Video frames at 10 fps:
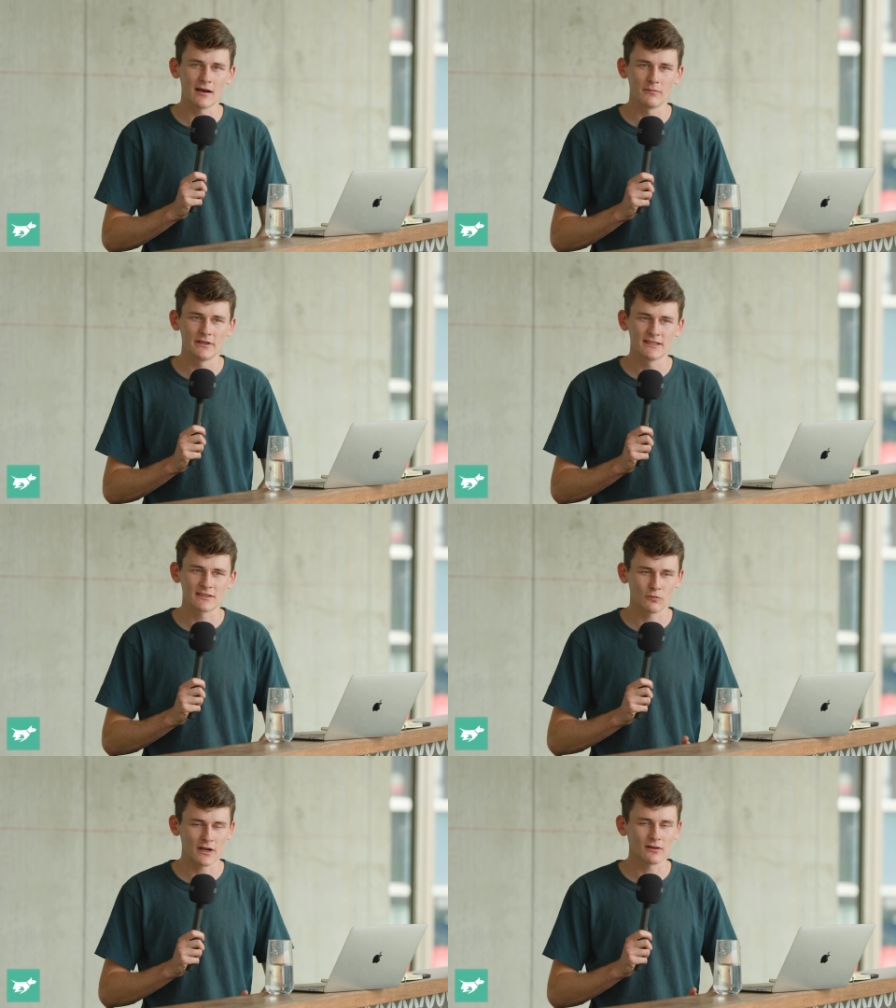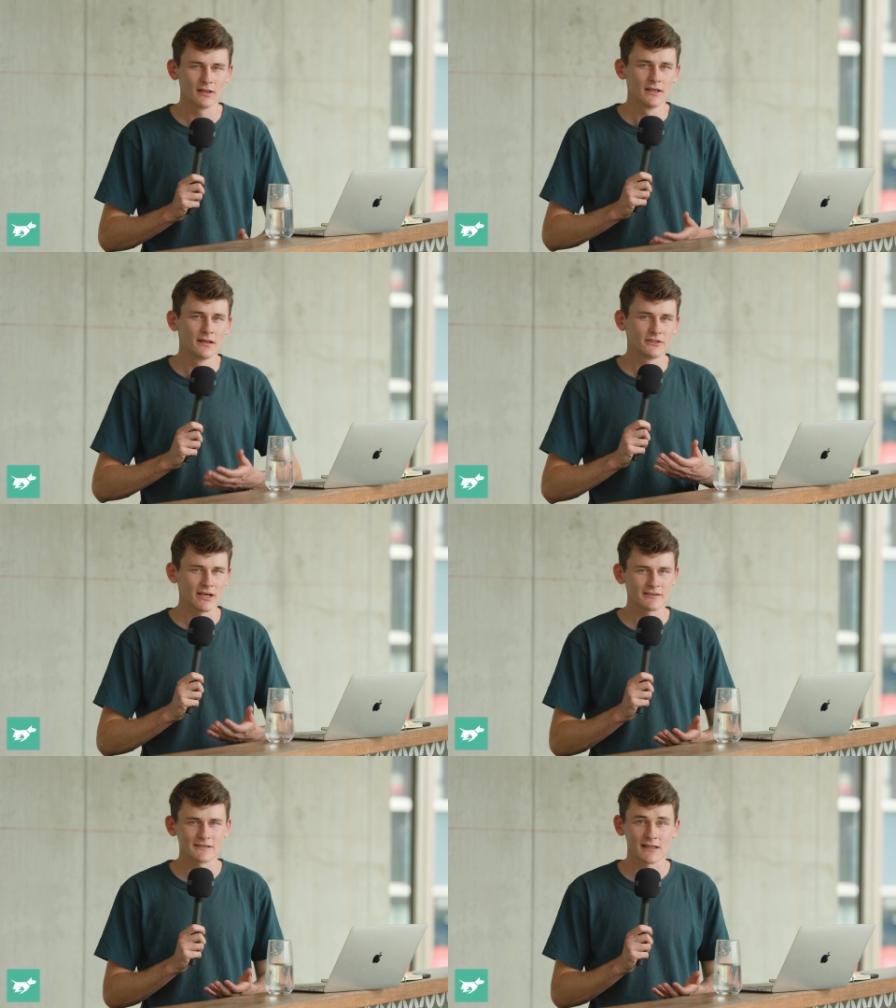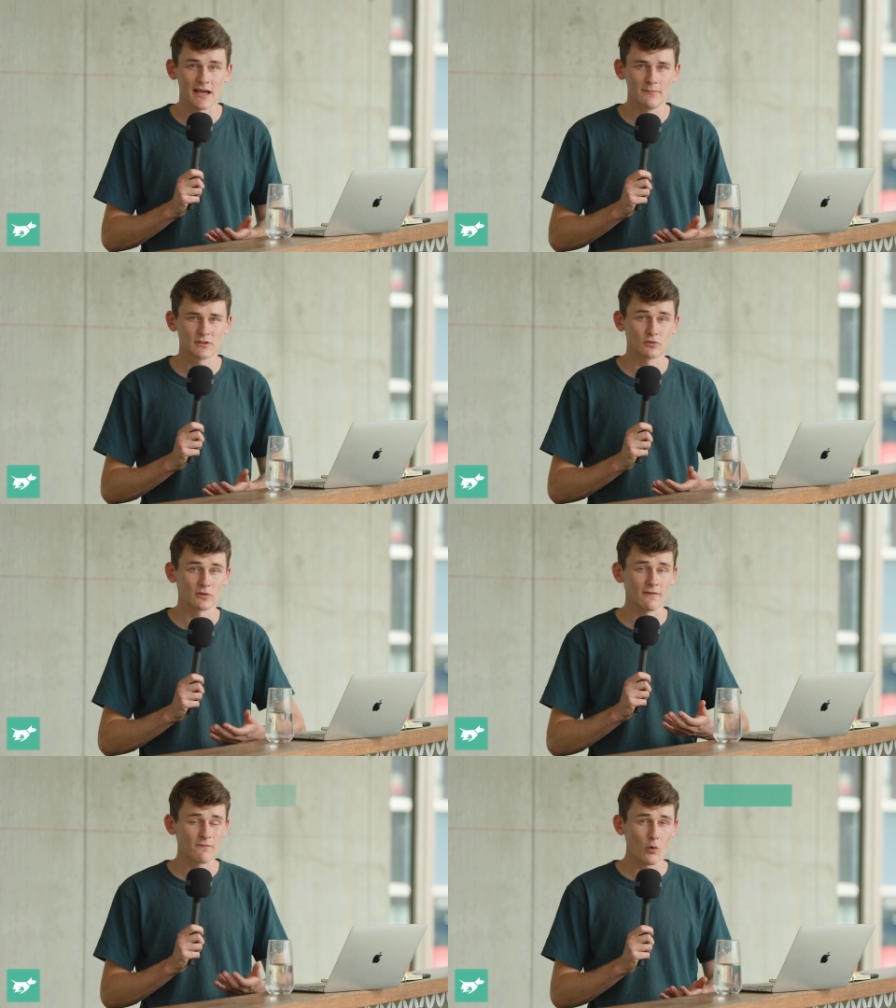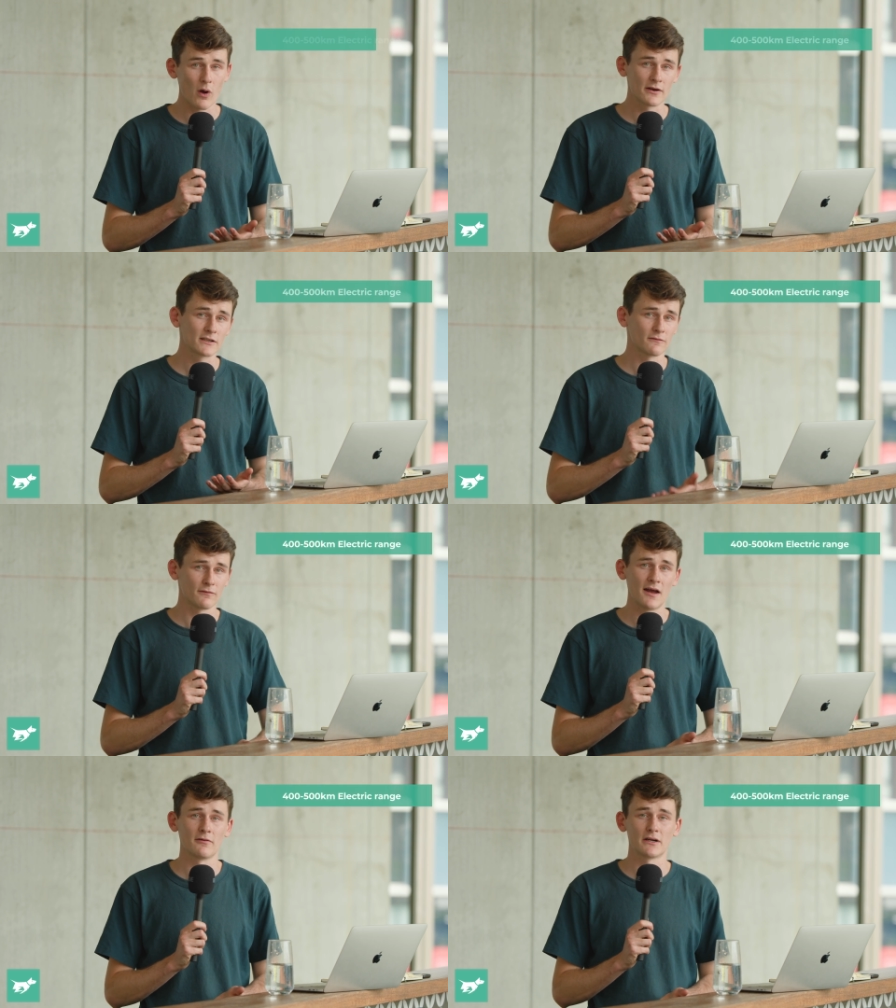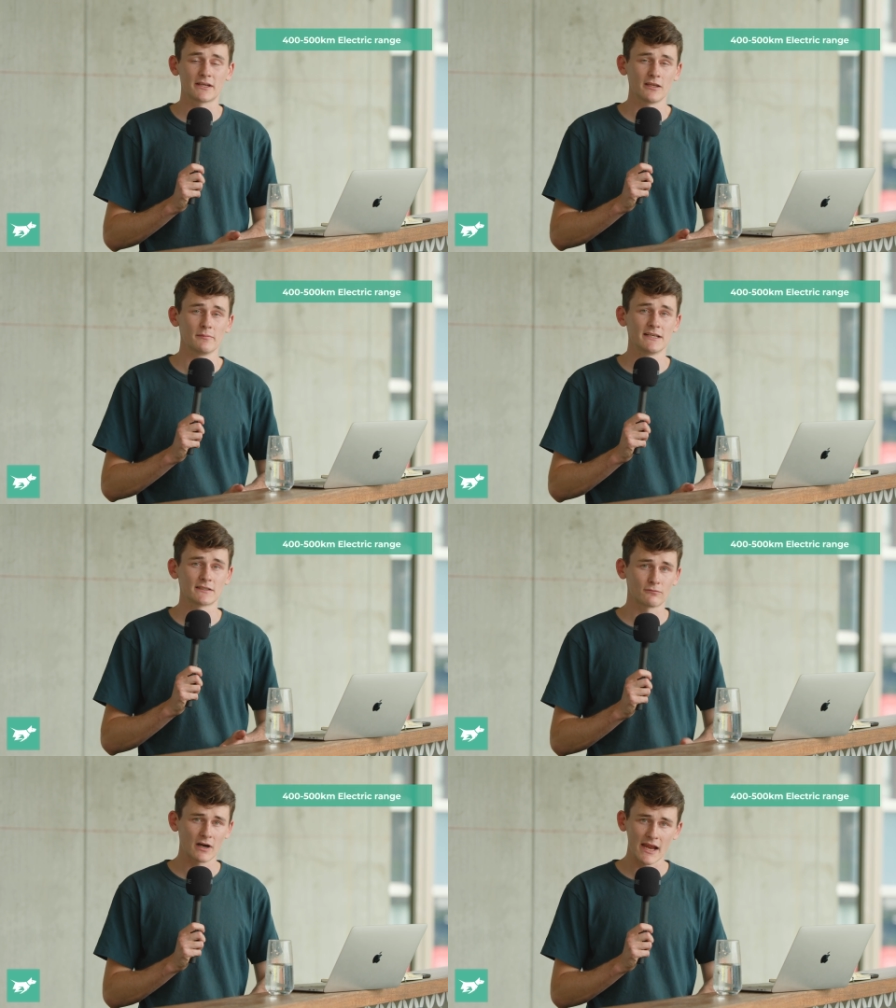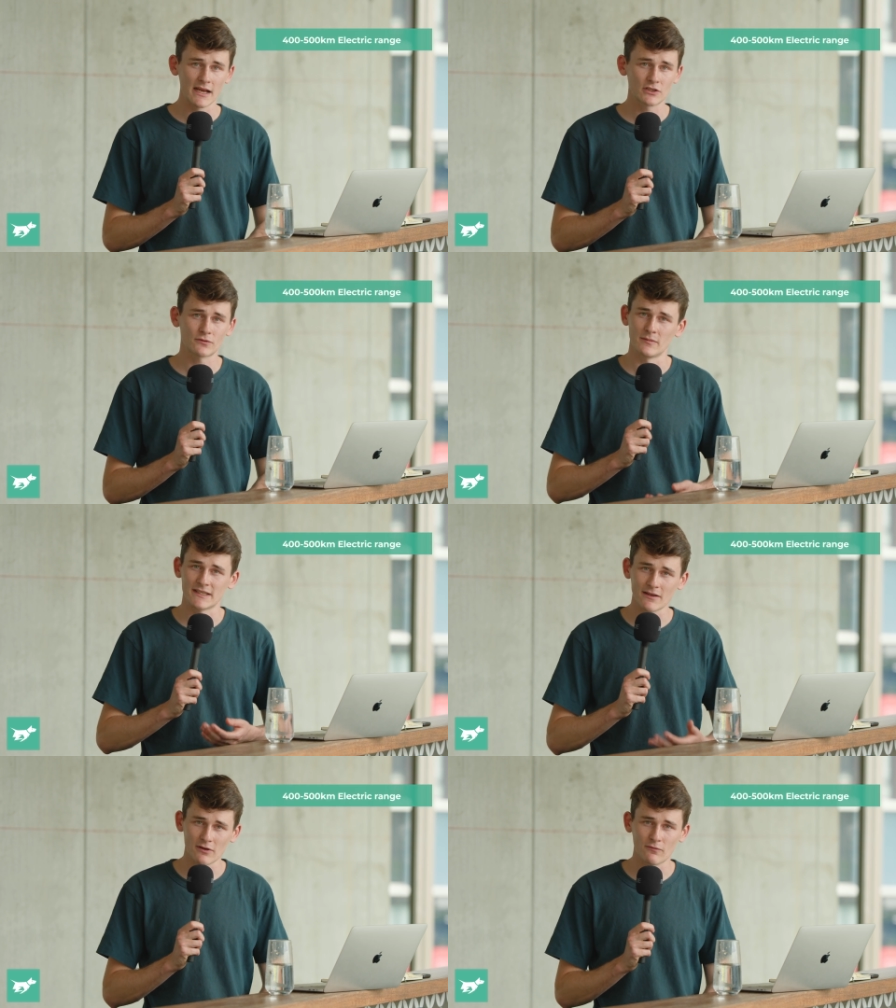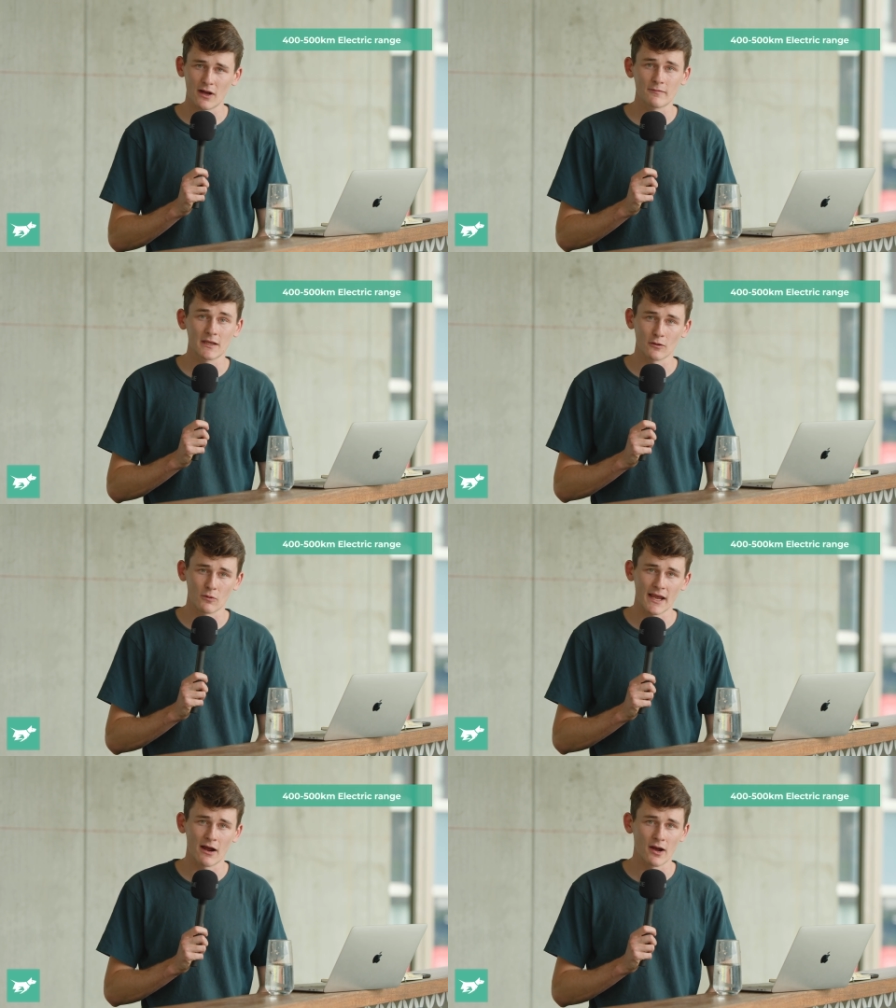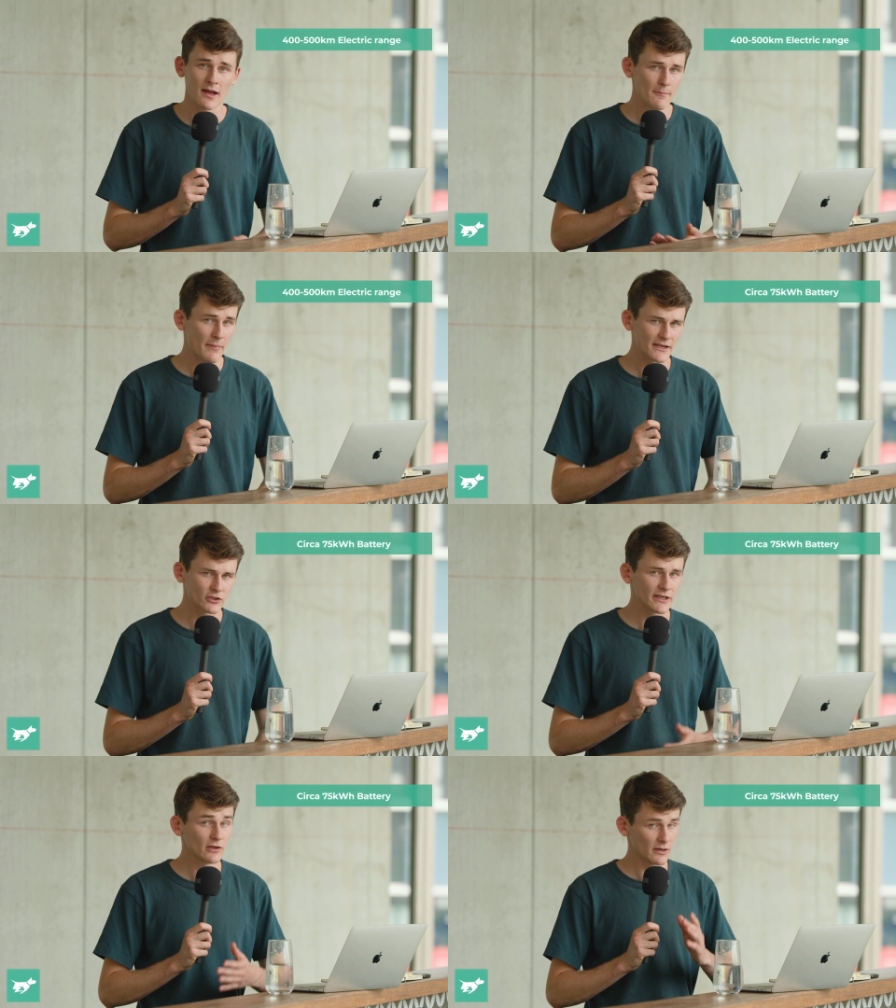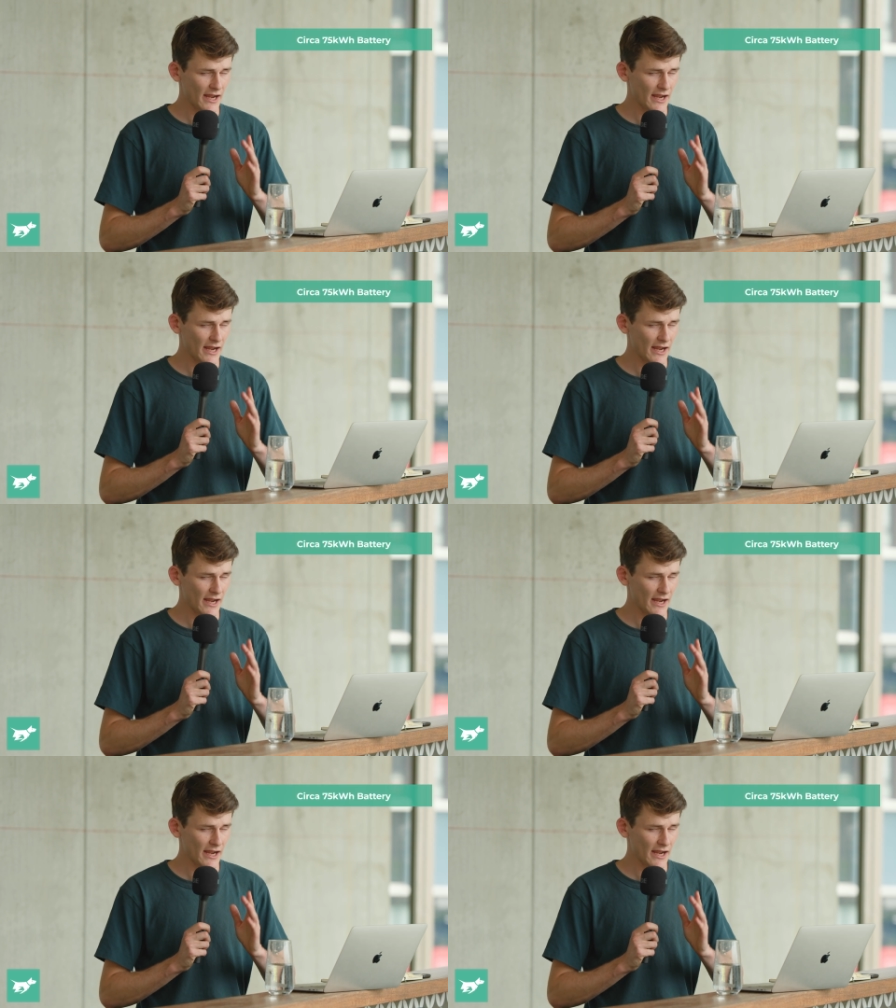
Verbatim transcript: numbers? Well, Genesis claims between 400 to 500 kilometers of range from a 75 kilowatt hour battery.